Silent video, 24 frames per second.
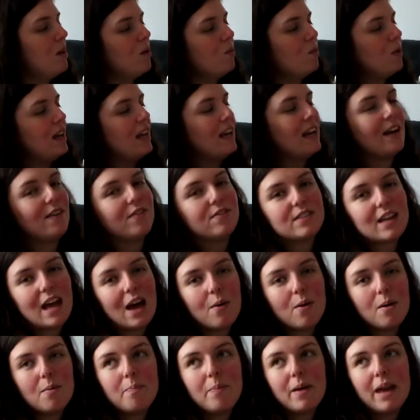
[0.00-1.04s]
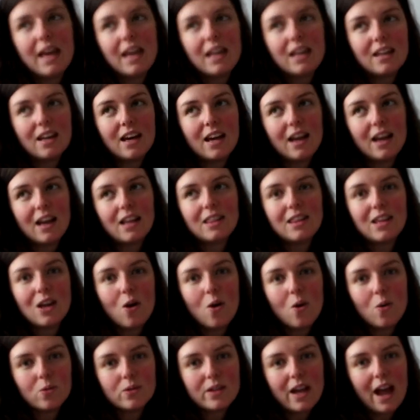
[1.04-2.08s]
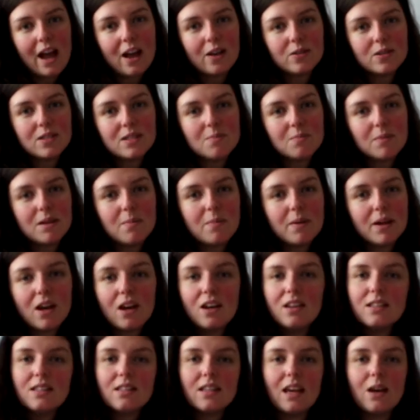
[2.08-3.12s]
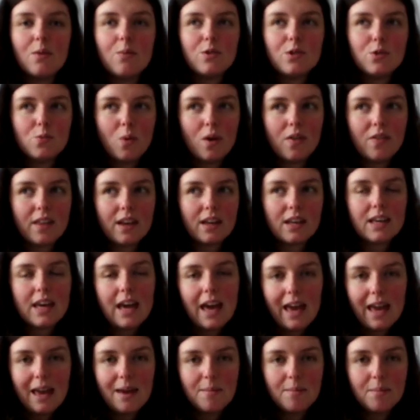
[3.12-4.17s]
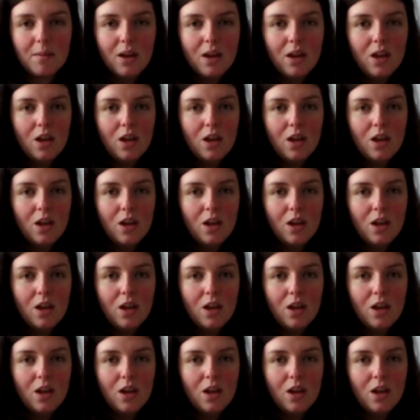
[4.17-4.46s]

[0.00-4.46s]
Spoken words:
We left our bin at the old house simply because it was one that came